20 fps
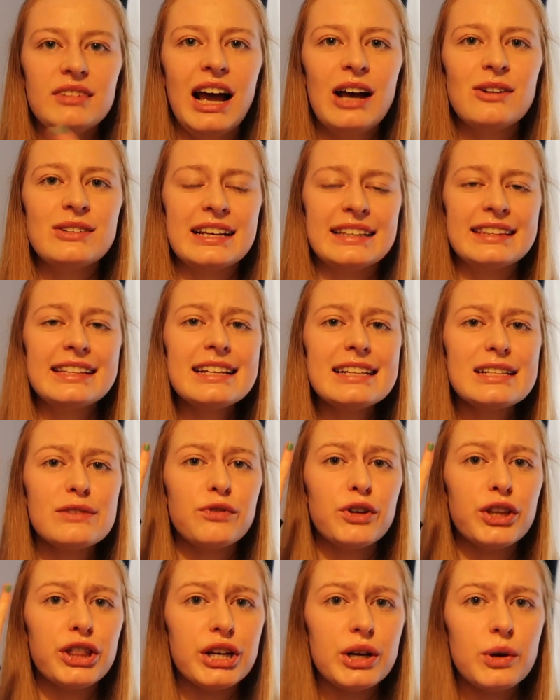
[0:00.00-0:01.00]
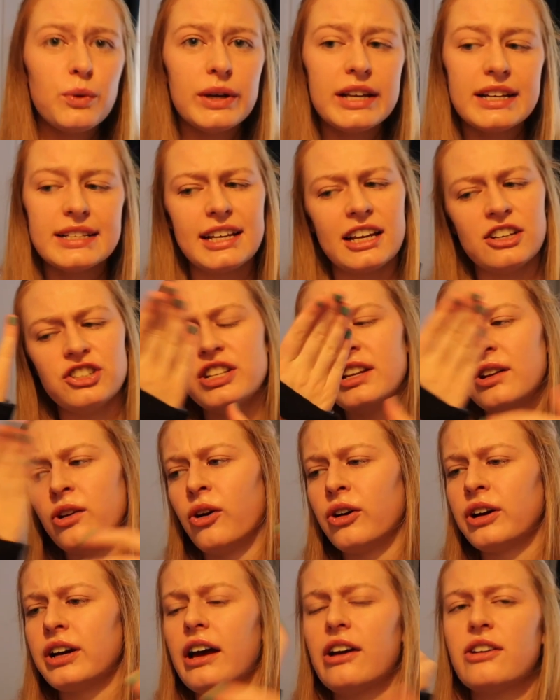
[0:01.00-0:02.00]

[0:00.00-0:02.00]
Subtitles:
I was like this for 3 weeks, actually longer,